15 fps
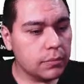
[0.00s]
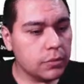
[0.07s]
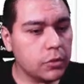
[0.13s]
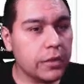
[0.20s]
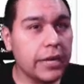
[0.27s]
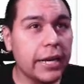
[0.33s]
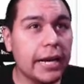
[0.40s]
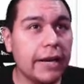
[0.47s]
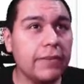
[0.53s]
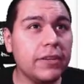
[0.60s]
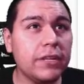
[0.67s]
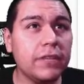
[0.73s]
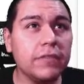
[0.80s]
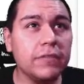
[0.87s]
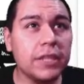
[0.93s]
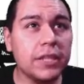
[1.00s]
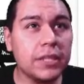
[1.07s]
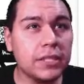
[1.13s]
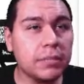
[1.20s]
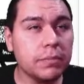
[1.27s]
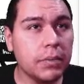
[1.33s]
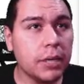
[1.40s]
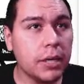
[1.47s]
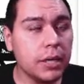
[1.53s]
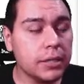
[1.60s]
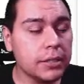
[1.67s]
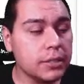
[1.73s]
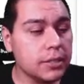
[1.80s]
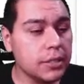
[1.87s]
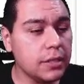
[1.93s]
Do I have enough in this
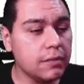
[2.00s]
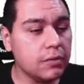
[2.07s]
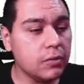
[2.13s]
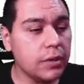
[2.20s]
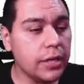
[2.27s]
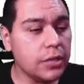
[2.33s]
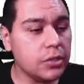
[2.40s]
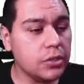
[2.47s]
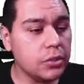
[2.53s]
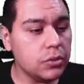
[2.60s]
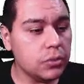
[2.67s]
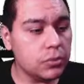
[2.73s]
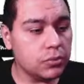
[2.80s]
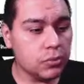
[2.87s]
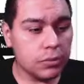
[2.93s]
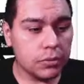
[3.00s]
box to give away 2?